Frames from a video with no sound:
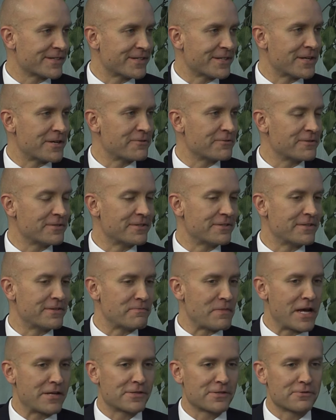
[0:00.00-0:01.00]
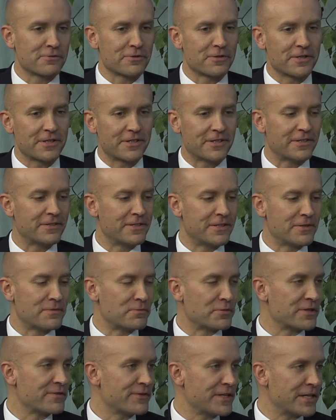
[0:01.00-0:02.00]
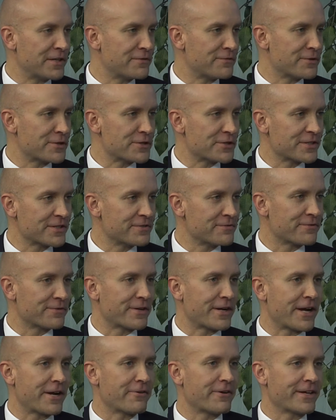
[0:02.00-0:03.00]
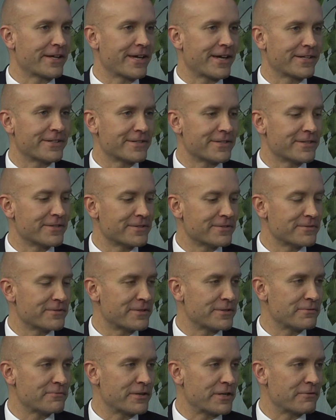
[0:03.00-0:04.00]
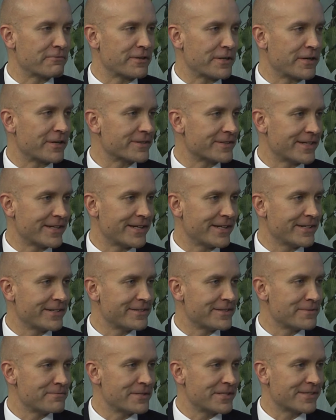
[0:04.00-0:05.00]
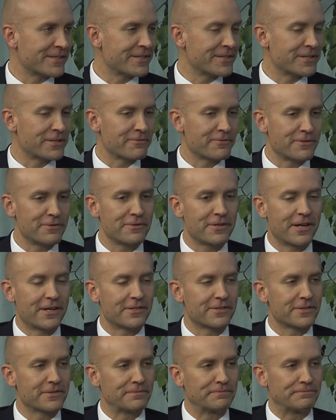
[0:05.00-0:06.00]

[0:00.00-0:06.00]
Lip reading: and my story, an abbreviated version for how I got to where we are today, to be sitting here with you guys.